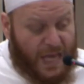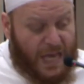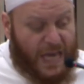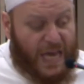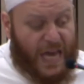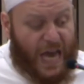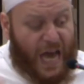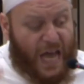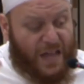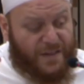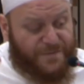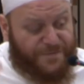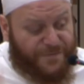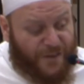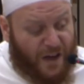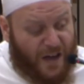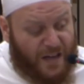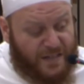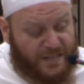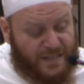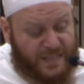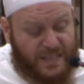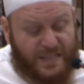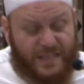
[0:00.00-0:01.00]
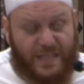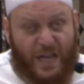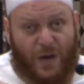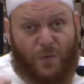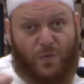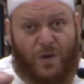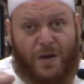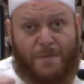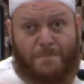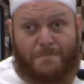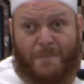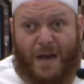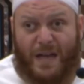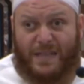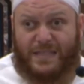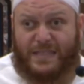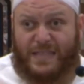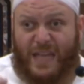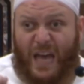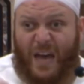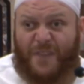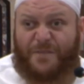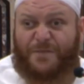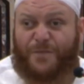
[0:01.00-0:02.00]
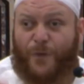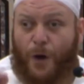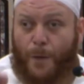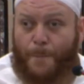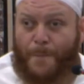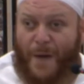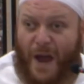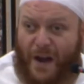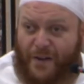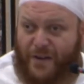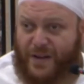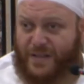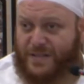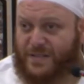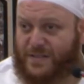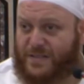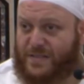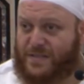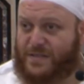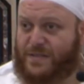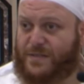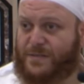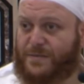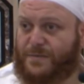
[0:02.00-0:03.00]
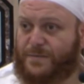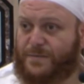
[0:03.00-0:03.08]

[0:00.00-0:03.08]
he advises that we must have forbearance.